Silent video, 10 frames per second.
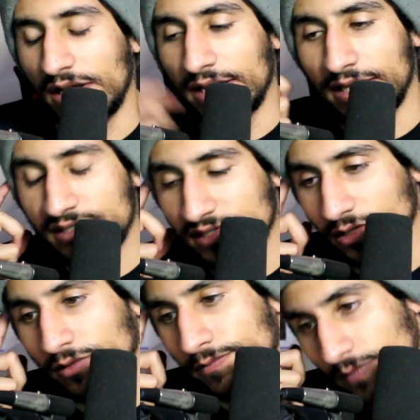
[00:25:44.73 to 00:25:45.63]
That's
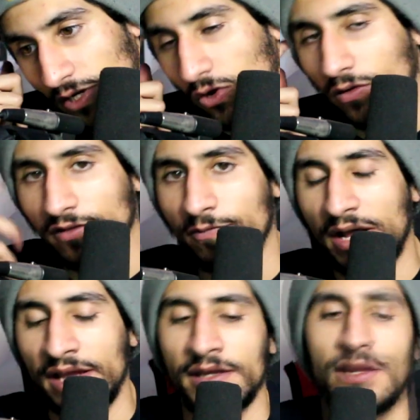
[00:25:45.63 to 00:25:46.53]
still a goal of
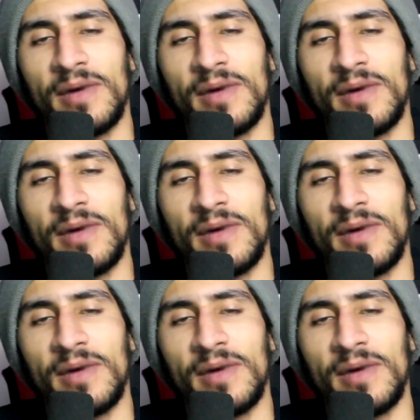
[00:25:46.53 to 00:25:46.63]
mine.